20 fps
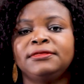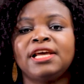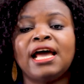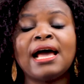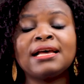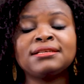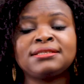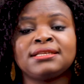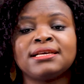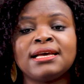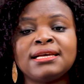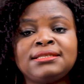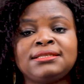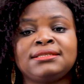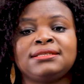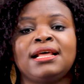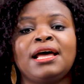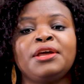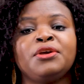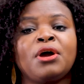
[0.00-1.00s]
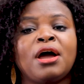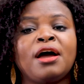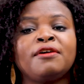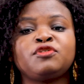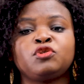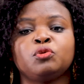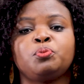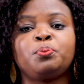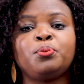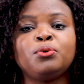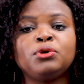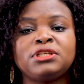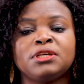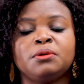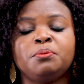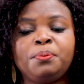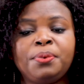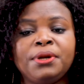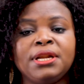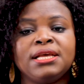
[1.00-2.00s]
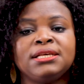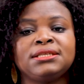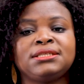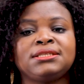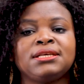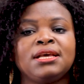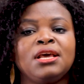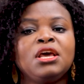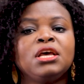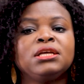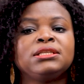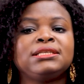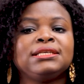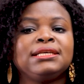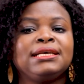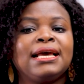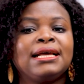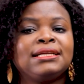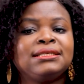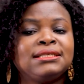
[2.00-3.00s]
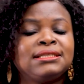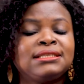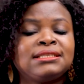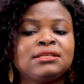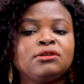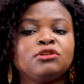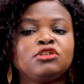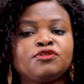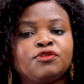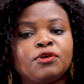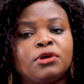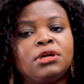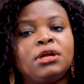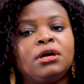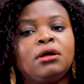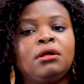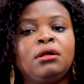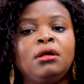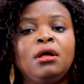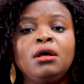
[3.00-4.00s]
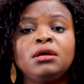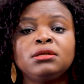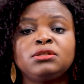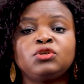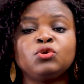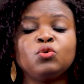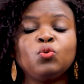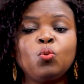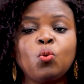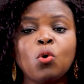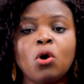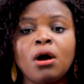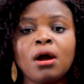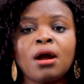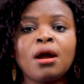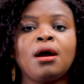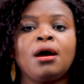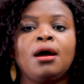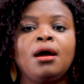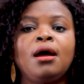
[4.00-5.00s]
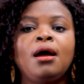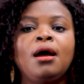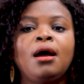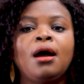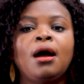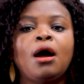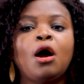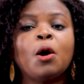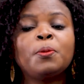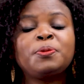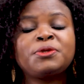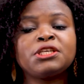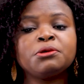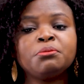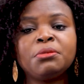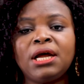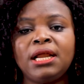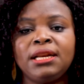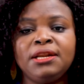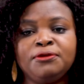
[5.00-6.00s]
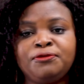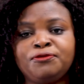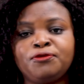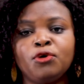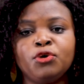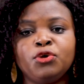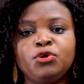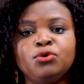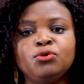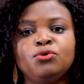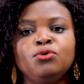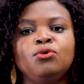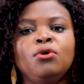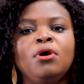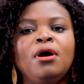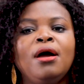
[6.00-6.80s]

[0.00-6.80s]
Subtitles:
assets that you have to put in place to get this sales funnel to work optimally for you?